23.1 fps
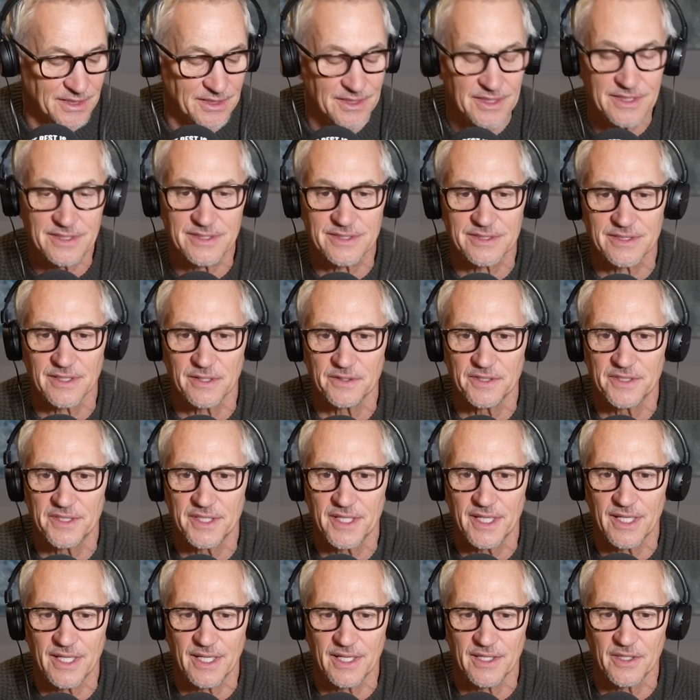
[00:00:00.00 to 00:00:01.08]
this
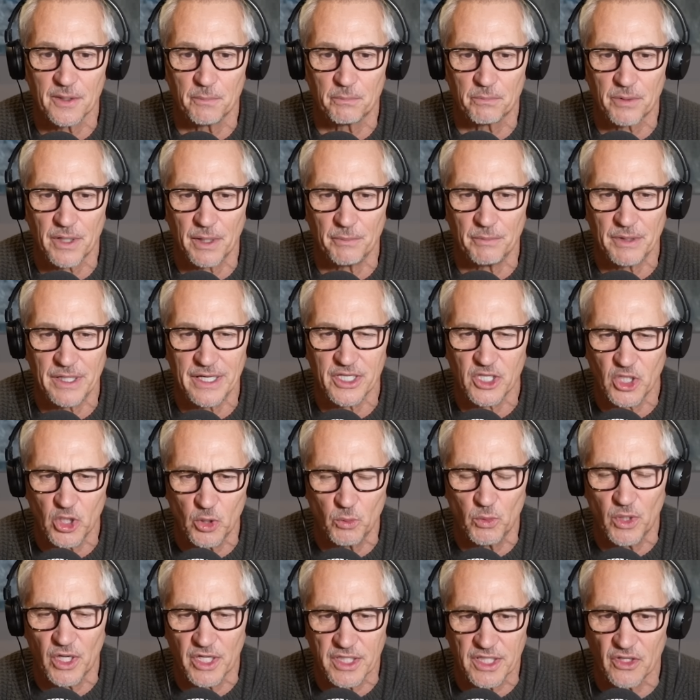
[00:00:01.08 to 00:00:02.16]
Sunday in the Premier League. Are you
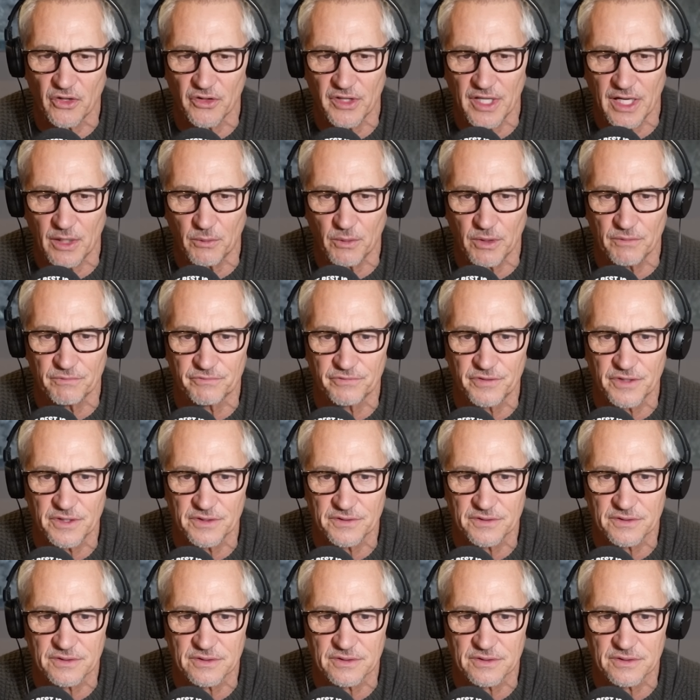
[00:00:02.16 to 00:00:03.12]
working on that one for...